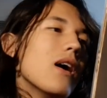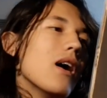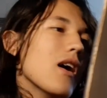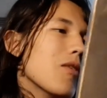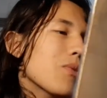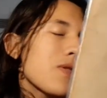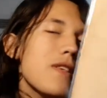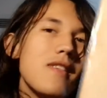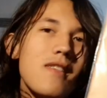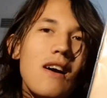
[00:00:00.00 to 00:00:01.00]
But
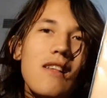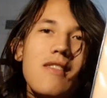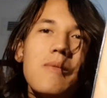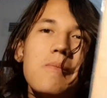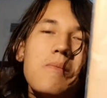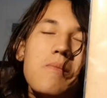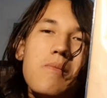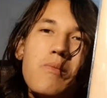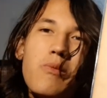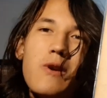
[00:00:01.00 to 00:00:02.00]
this has got
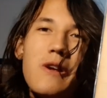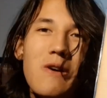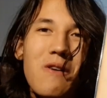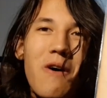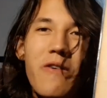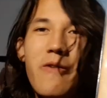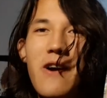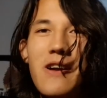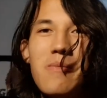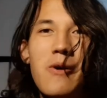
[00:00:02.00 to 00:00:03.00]
some pretty good hard
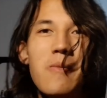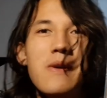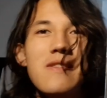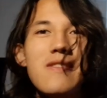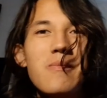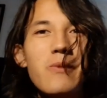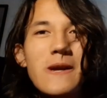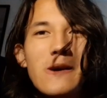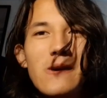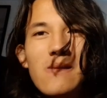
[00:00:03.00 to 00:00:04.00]
rockin' moments, some
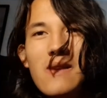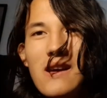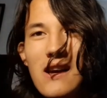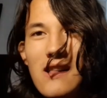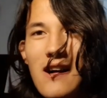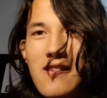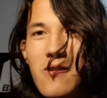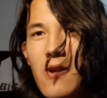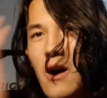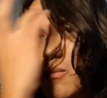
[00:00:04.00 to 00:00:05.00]
pretty good
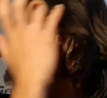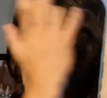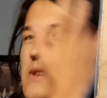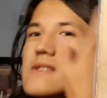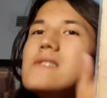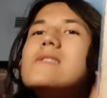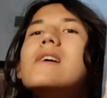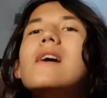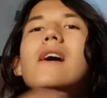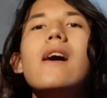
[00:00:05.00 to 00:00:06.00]
classic rock moments.
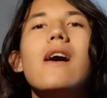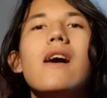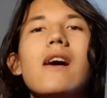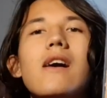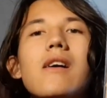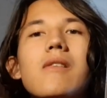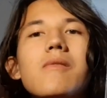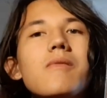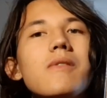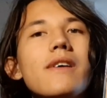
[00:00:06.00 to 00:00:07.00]

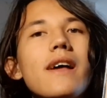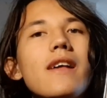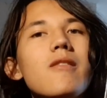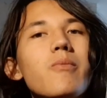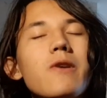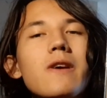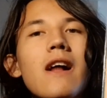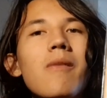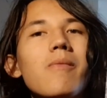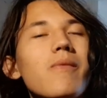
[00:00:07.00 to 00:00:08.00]
It's a pretty good
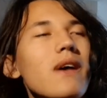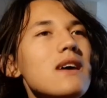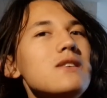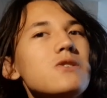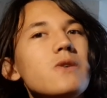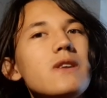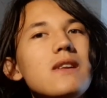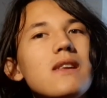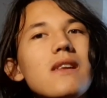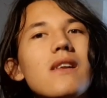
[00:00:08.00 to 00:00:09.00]
album. I enjoyed
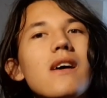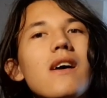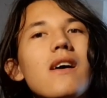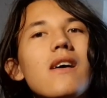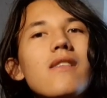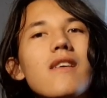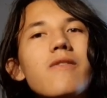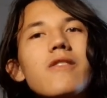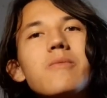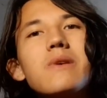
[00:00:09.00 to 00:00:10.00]
it. I'll
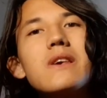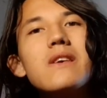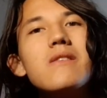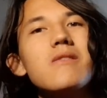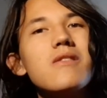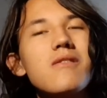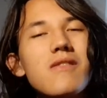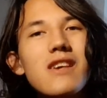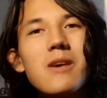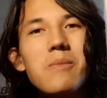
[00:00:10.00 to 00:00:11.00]
definitely be
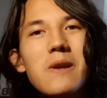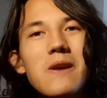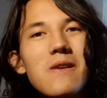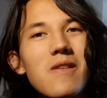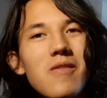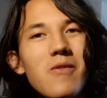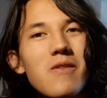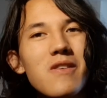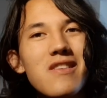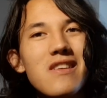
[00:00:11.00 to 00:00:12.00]
keeping it and
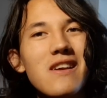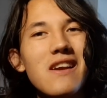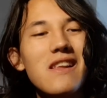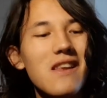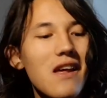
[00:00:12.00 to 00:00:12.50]
revisiting it.